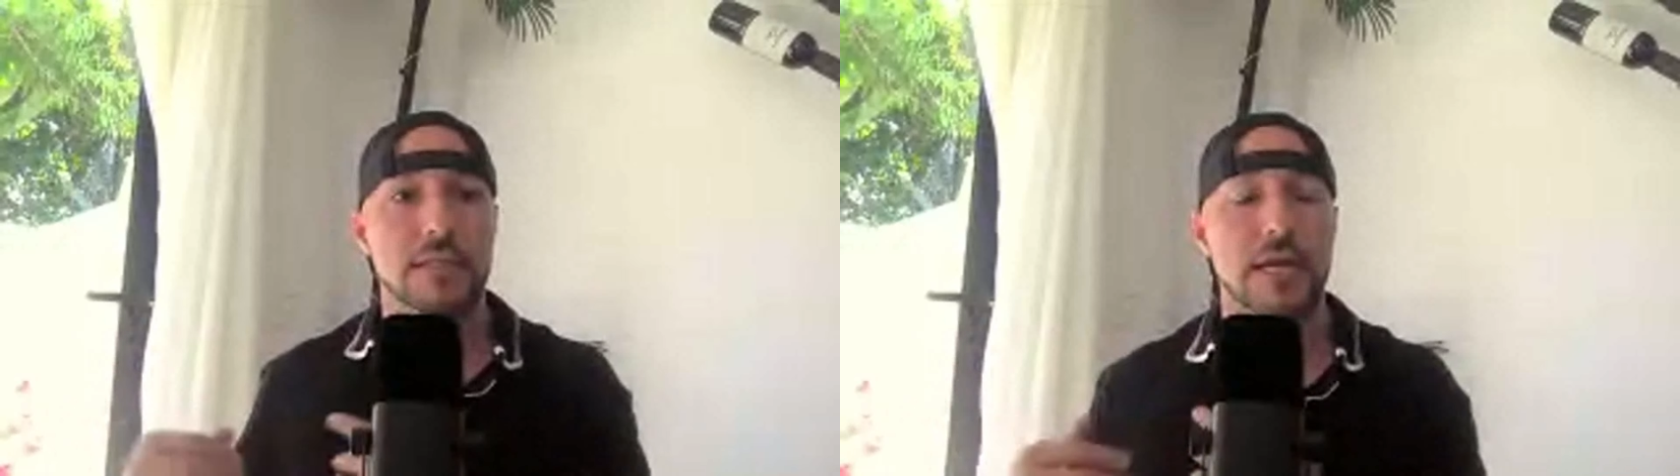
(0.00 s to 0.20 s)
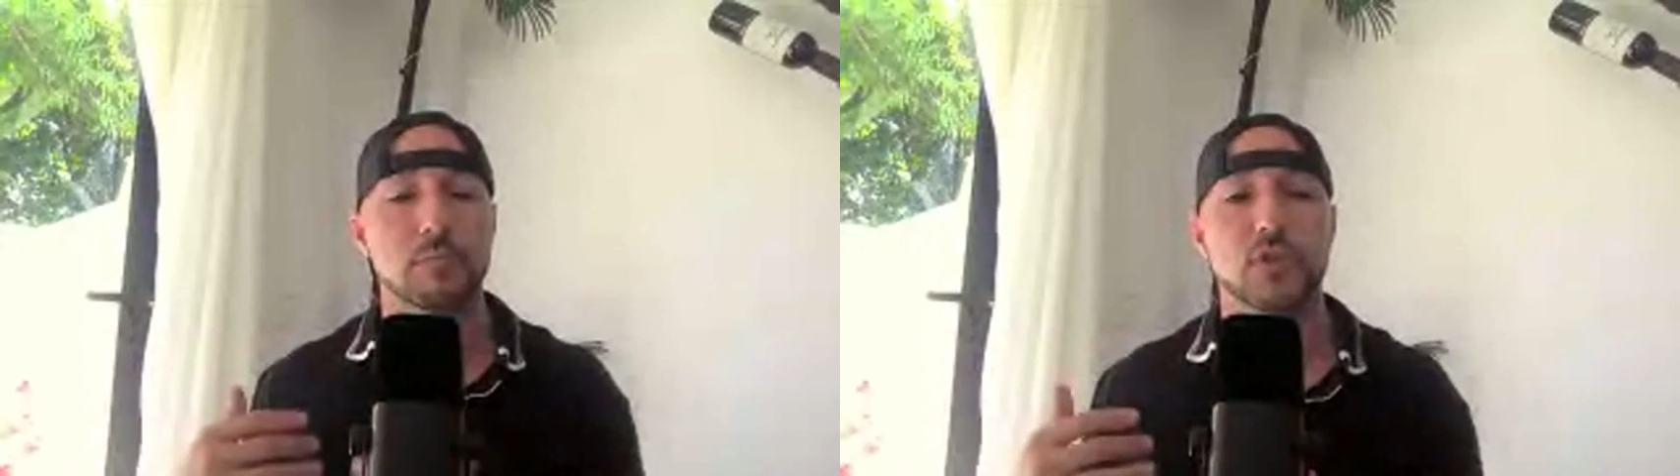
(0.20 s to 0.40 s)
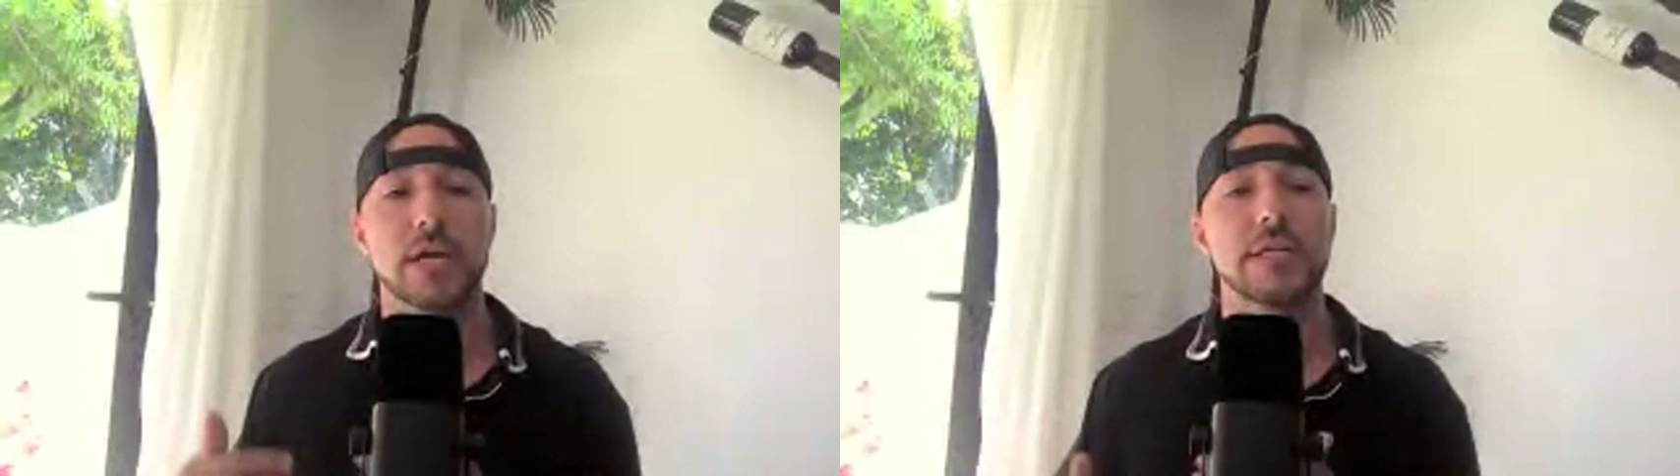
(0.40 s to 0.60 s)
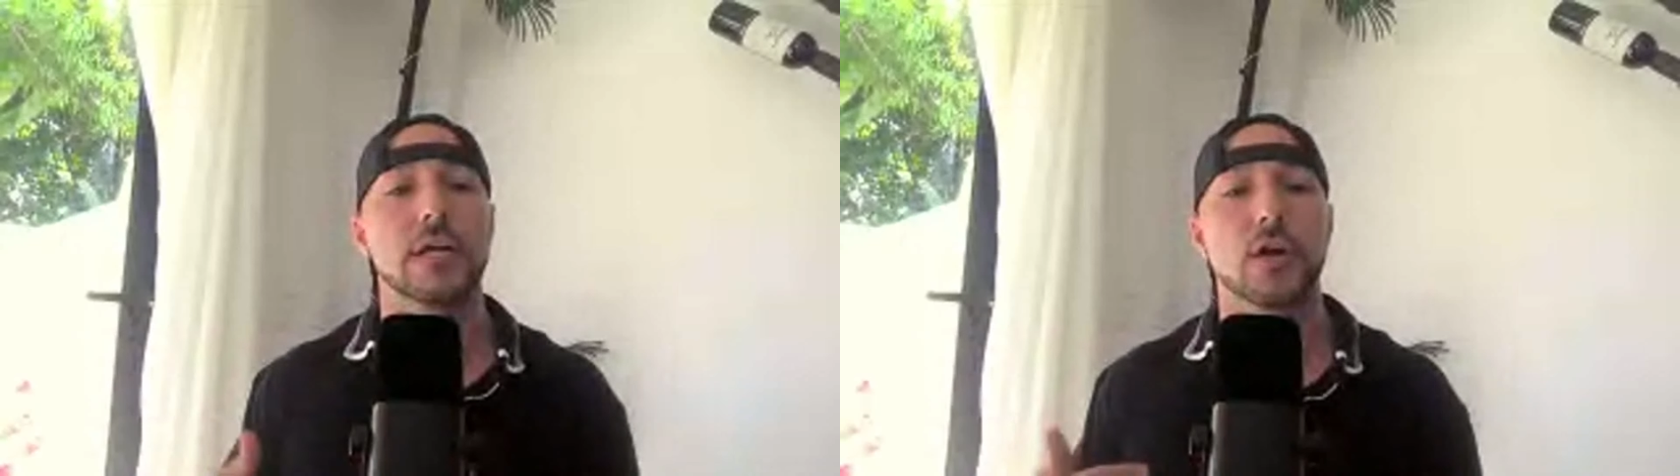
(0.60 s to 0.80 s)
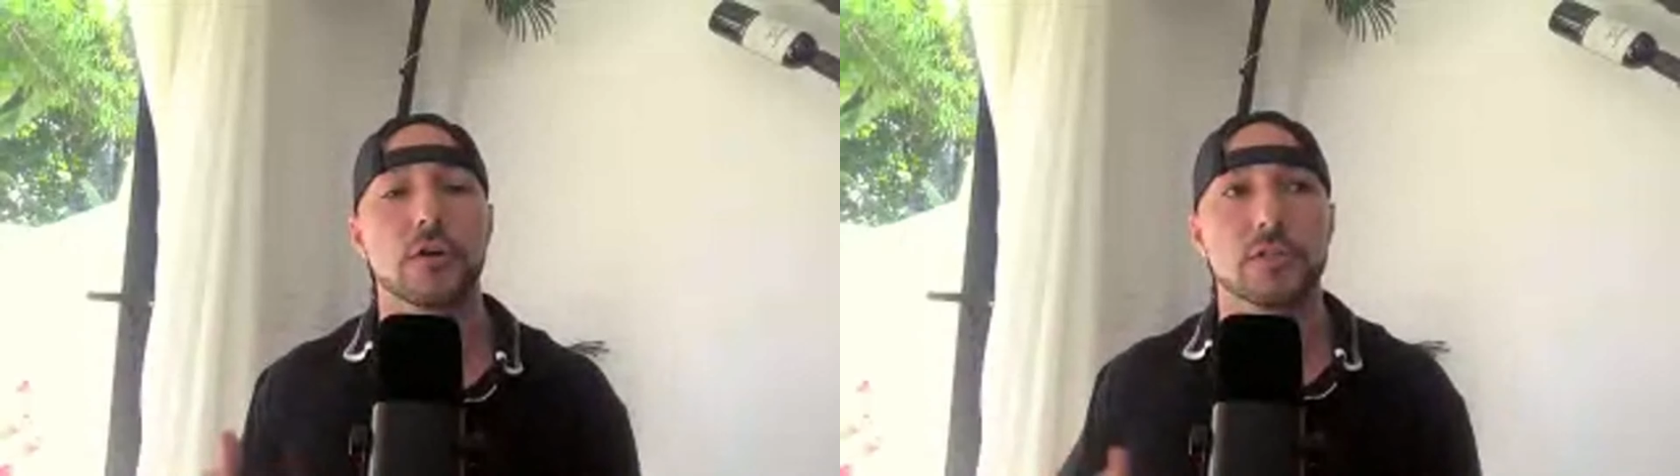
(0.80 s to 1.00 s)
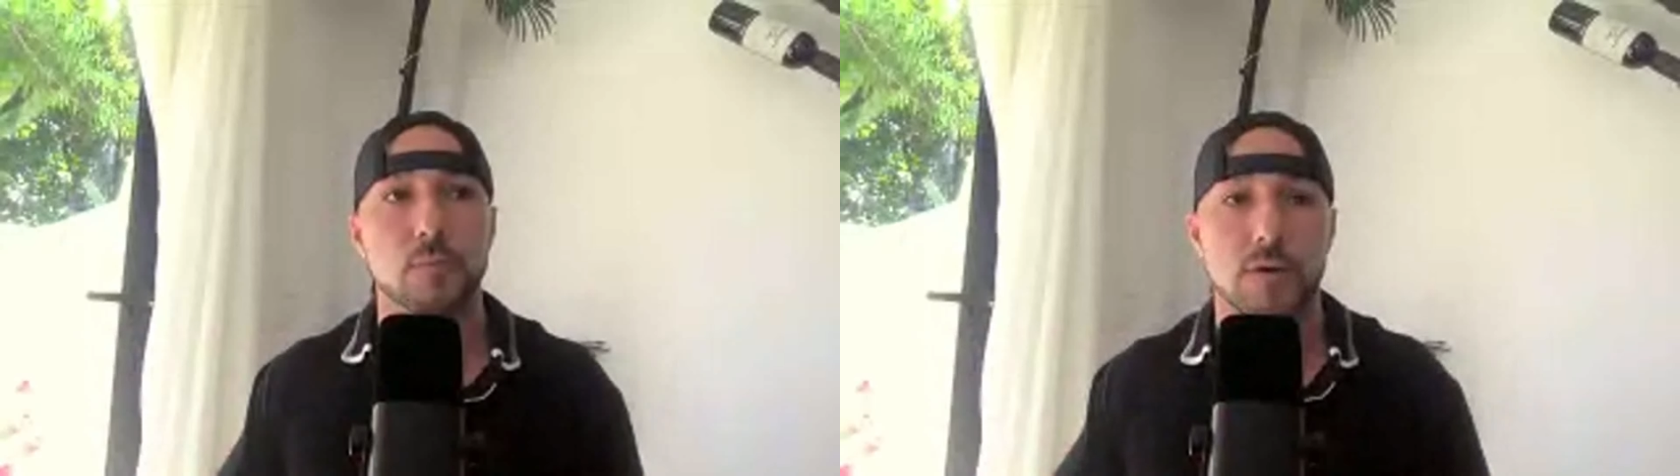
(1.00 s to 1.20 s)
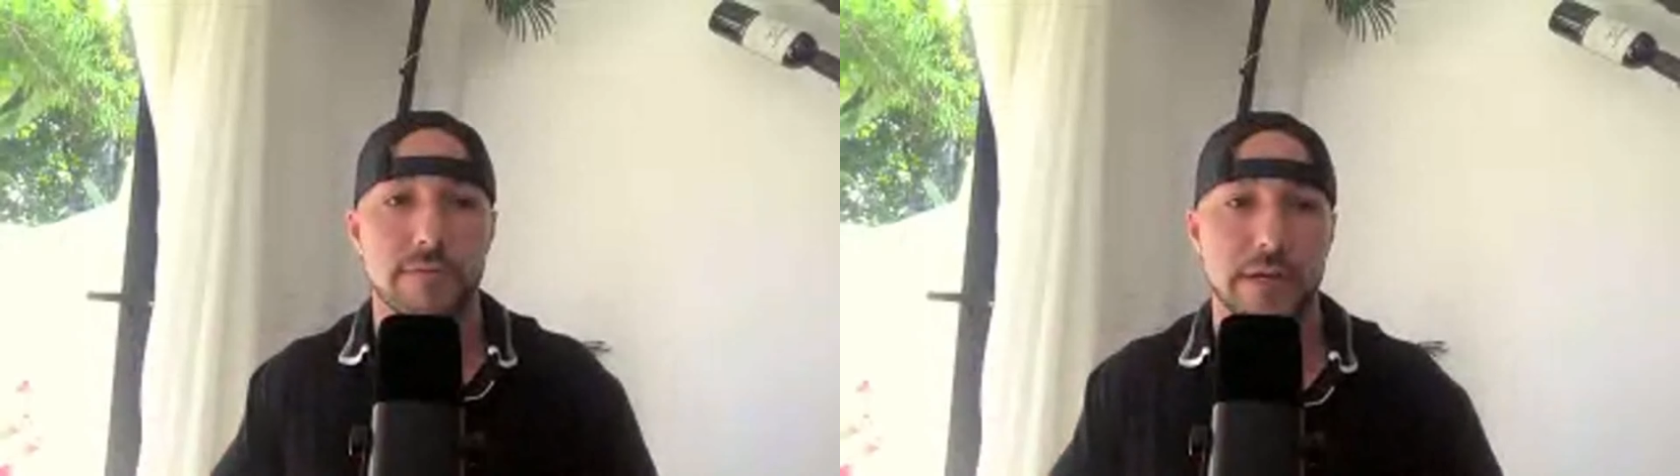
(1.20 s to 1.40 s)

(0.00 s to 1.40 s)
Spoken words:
that I'm trying to encourage more